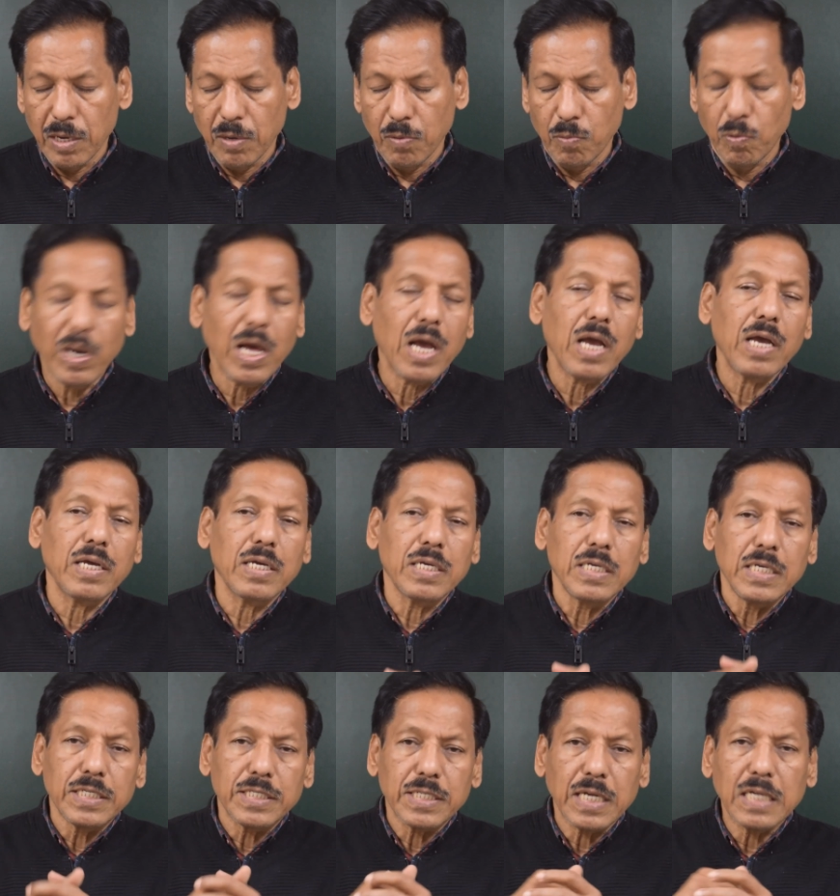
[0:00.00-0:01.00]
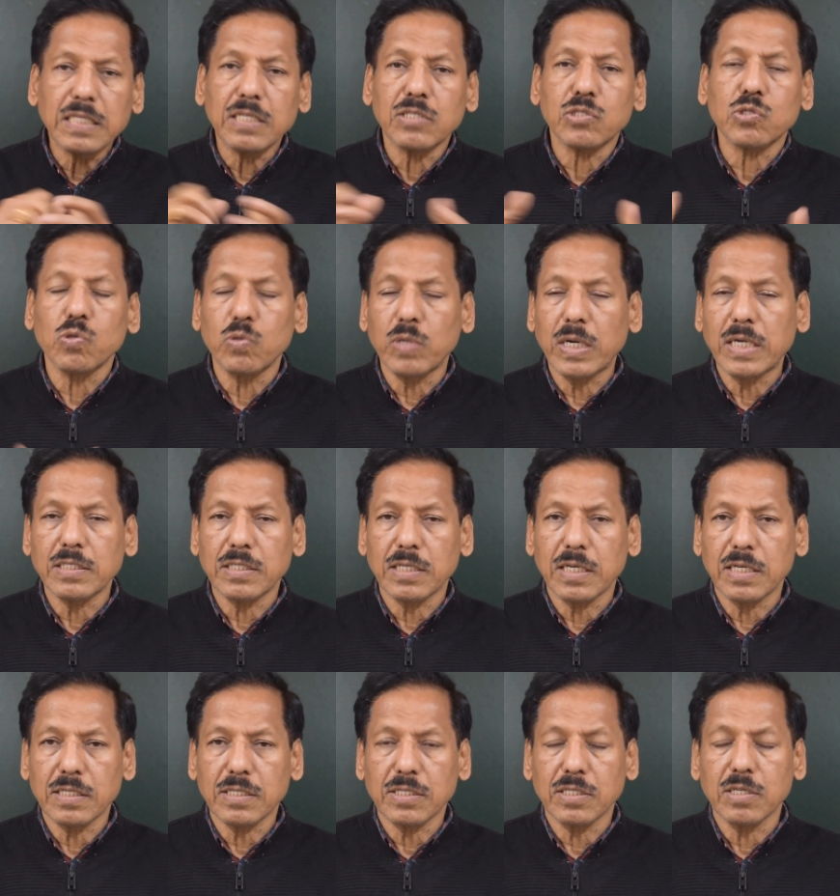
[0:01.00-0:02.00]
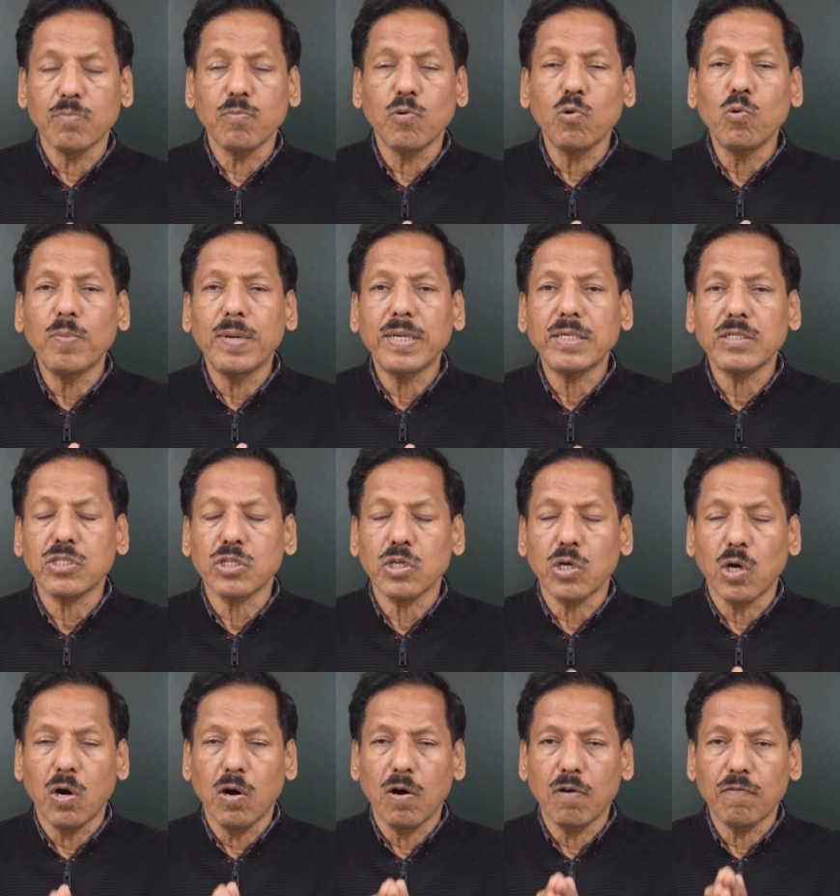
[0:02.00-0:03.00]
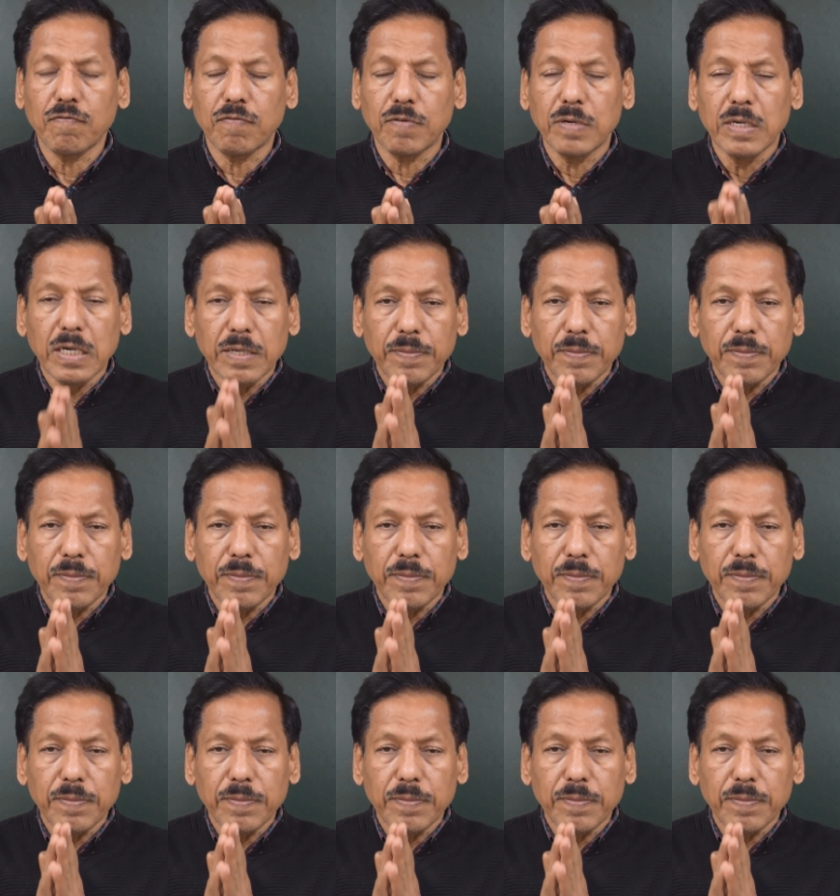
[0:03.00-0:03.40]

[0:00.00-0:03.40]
What I tell the students is the movement of